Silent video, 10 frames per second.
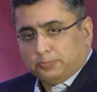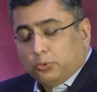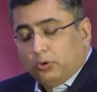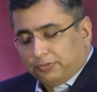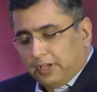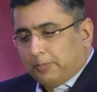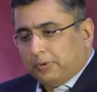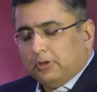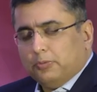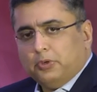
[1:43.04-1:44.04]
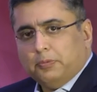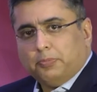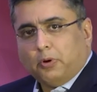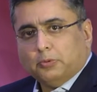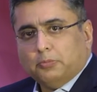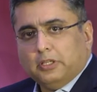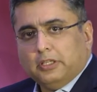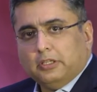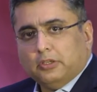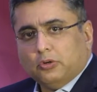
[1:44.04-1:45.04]
pool of capital, we
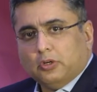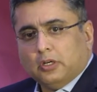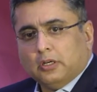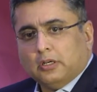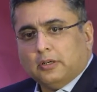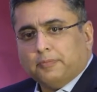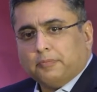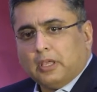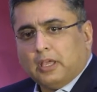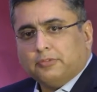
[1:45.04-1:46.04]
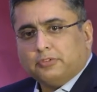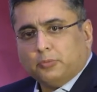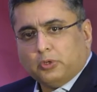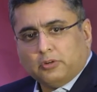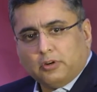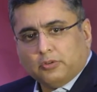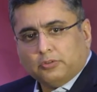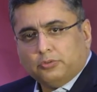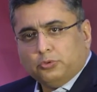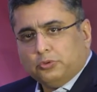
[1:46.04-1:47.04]
probably have somewhere
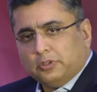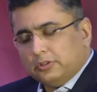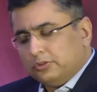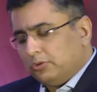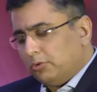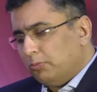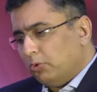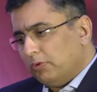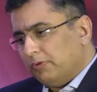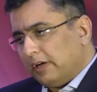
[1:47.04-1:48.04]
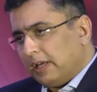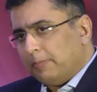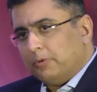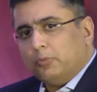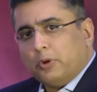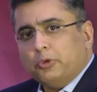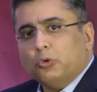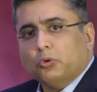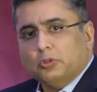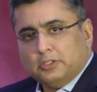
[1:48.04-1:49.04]
around 2/3 or more of our capital where
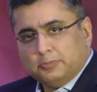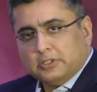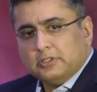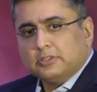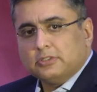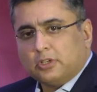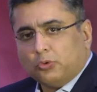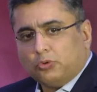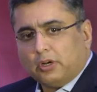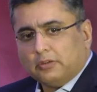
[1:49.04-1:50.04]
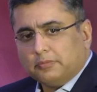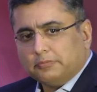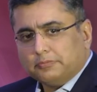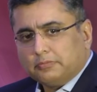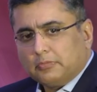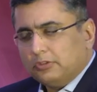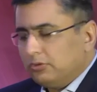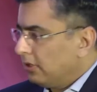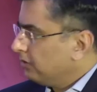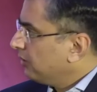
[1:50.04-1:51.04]
we own these businesses outright.
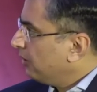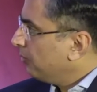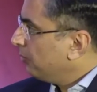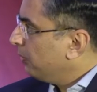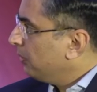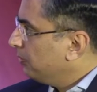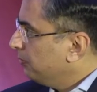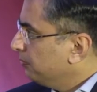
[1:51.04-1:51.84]
So that's kind of what we do.